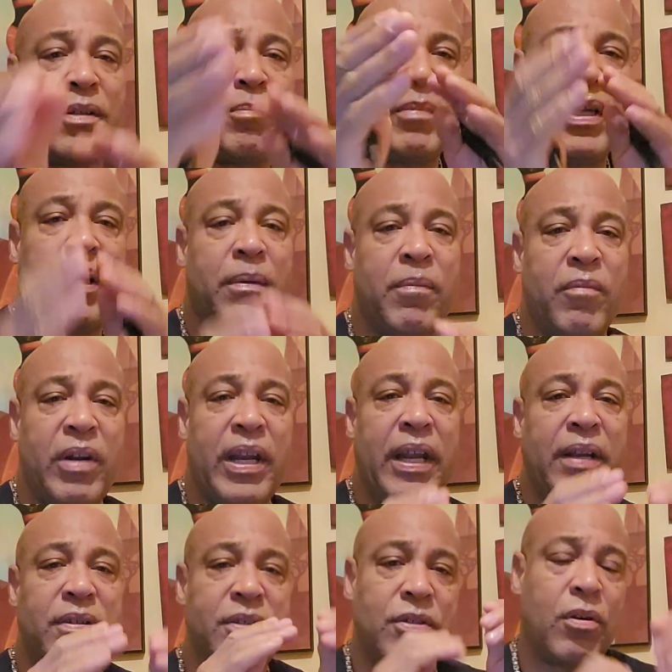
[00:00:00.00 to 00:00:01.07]
medium
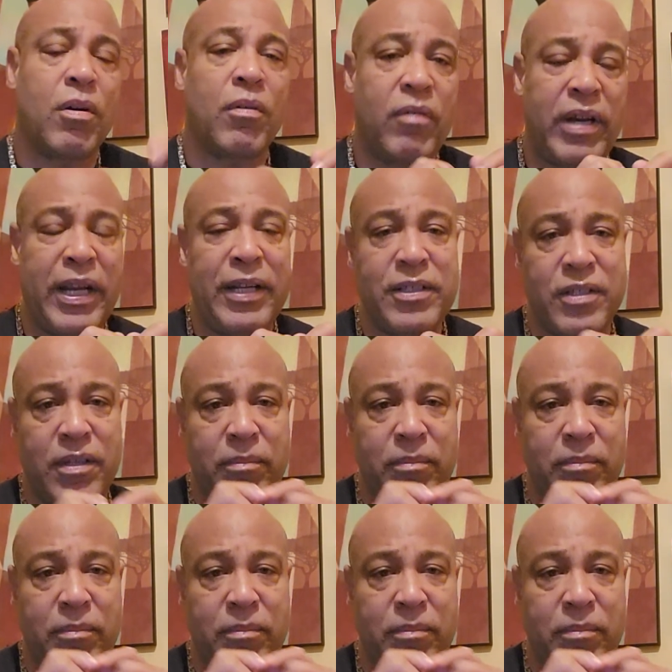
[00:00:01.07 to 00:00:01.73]
range, short range.